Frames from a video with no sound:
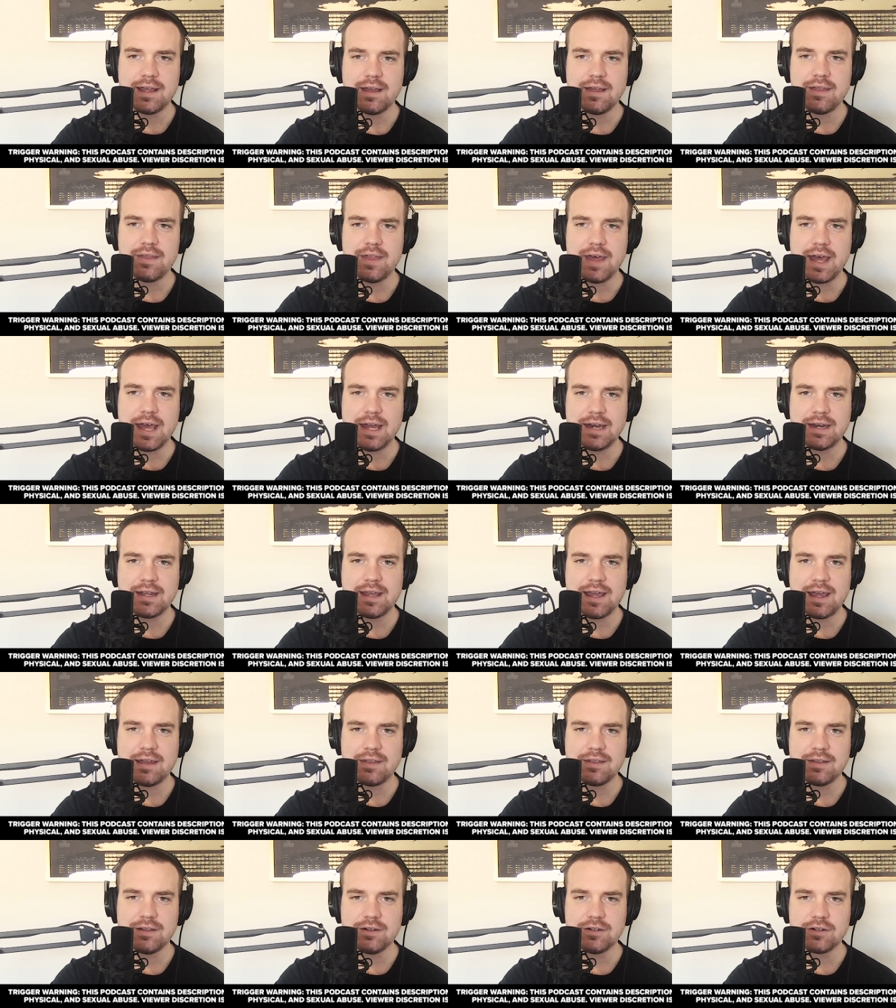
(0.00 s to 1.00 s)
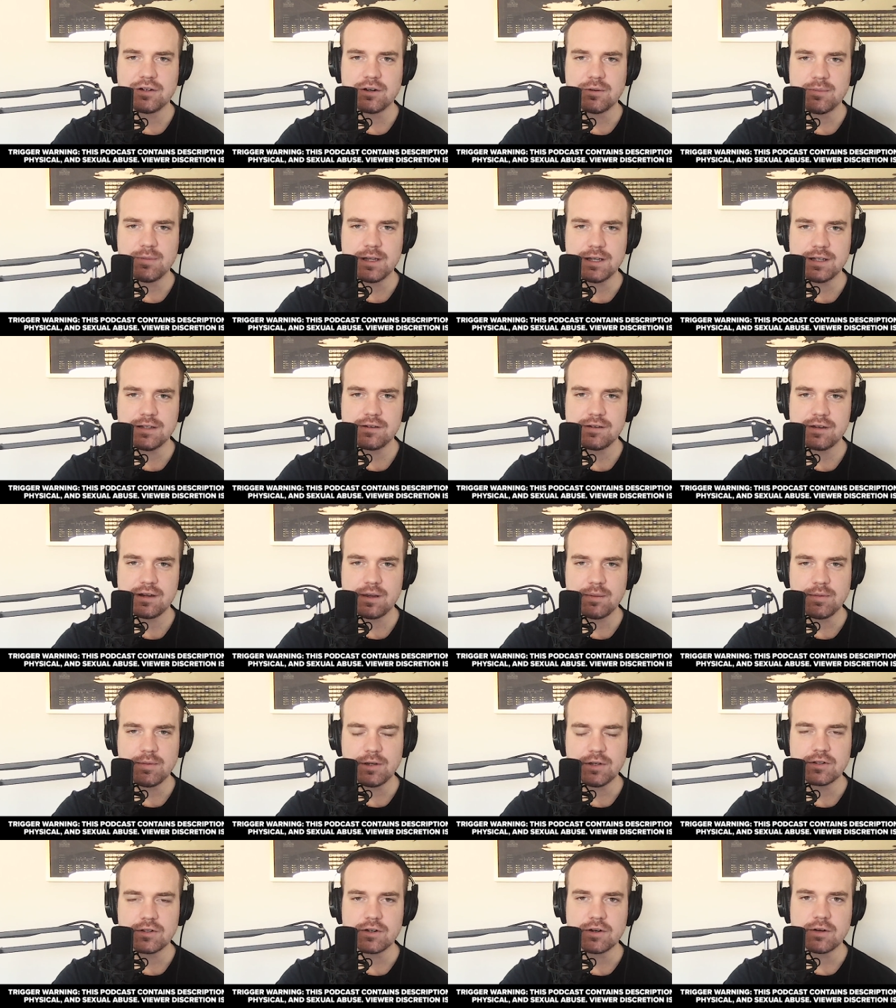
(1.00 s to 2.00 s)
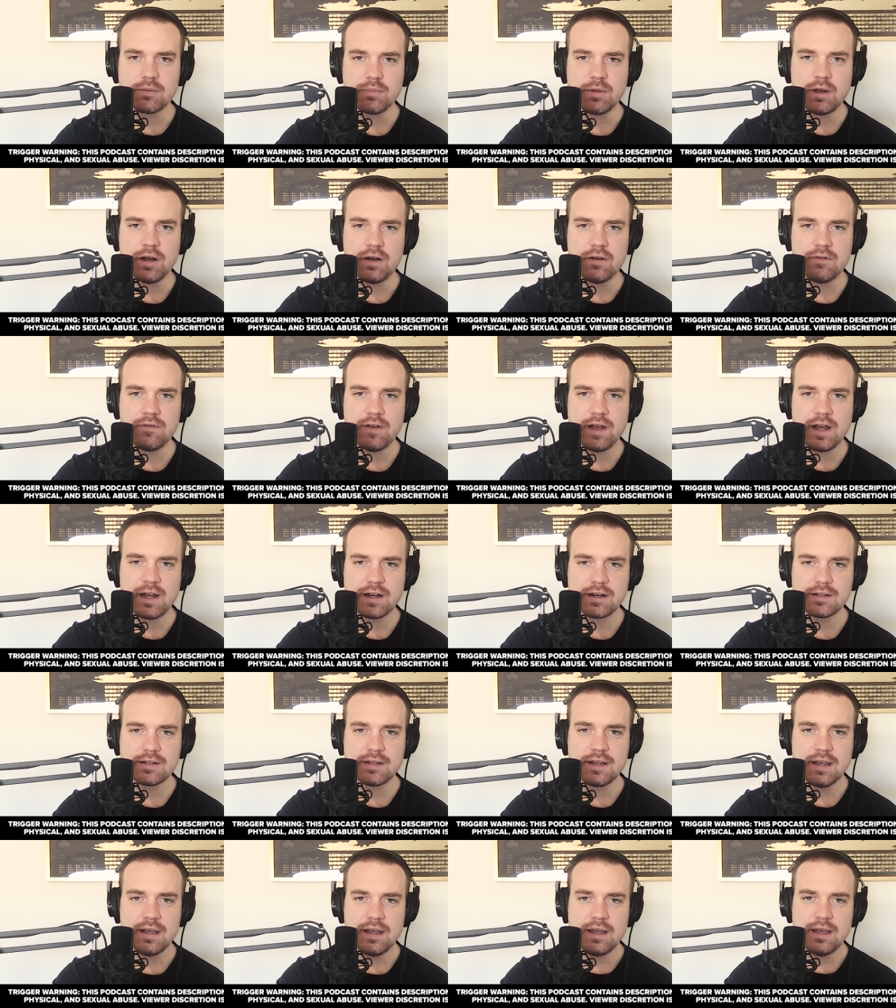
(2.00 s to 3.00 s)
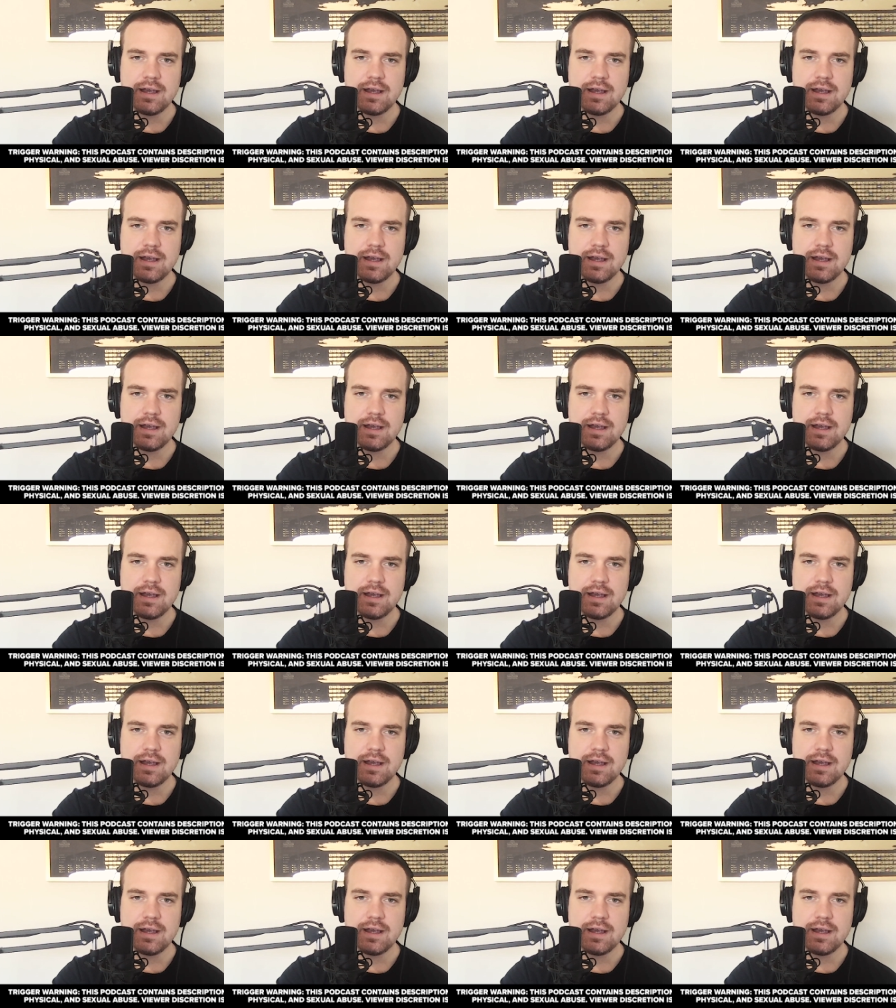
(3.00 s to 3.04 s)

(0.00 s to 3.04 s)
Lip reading: that Kathy Durbin's abuser, Paul Fox,